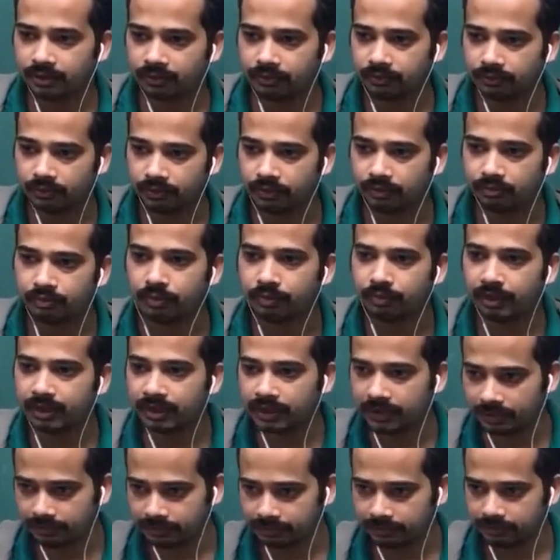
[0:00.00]
of
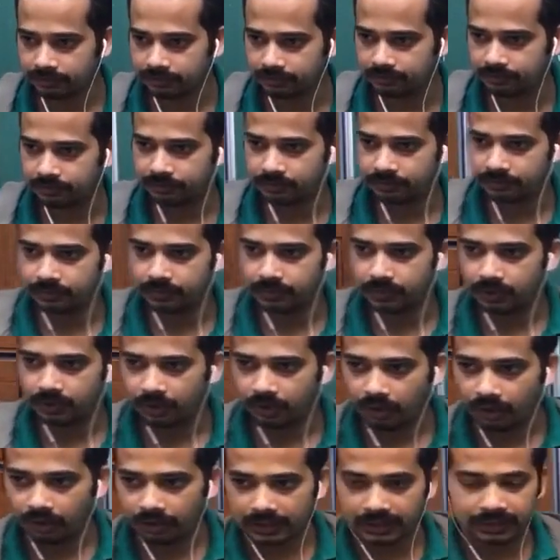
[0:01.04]
momentum.
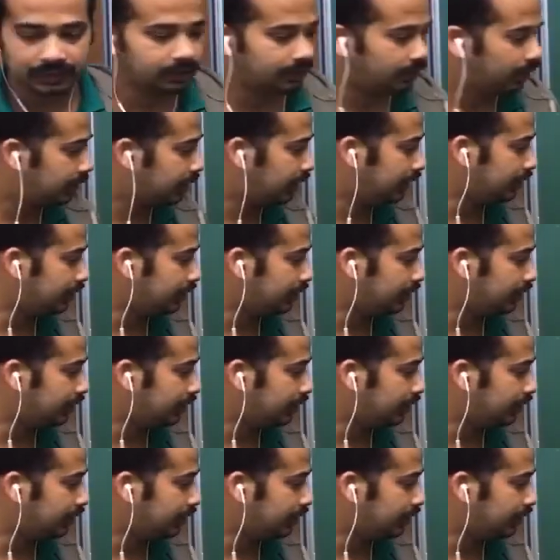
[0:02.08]
Or it